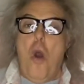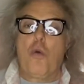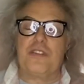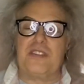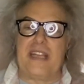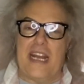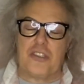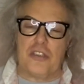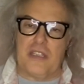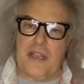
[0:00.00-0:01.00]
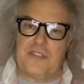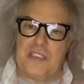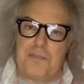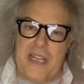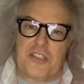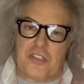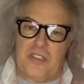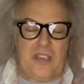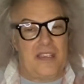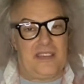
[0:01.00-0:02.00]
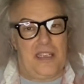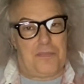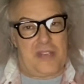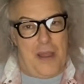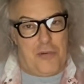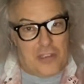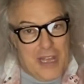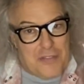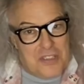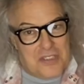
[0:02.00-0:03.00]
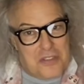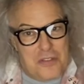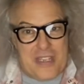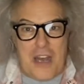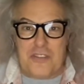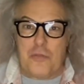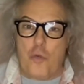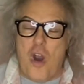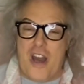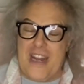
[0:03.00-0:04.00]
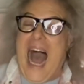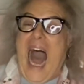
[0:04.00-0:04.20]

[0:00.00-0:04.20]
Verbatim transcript: were scheduled to give speeches on September 11th, 2001,